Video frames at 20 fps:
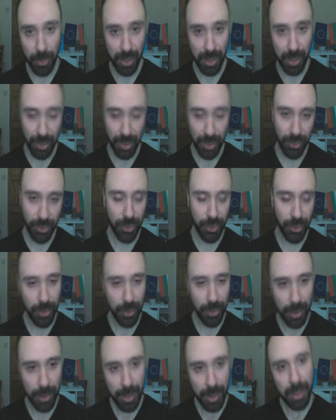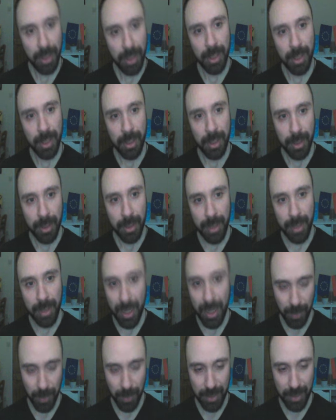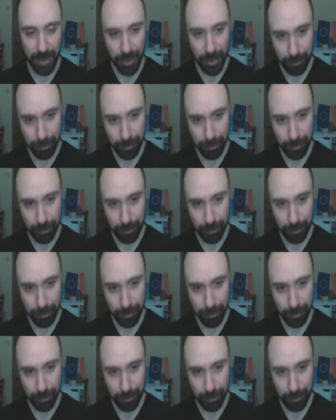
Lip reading: is the aspects.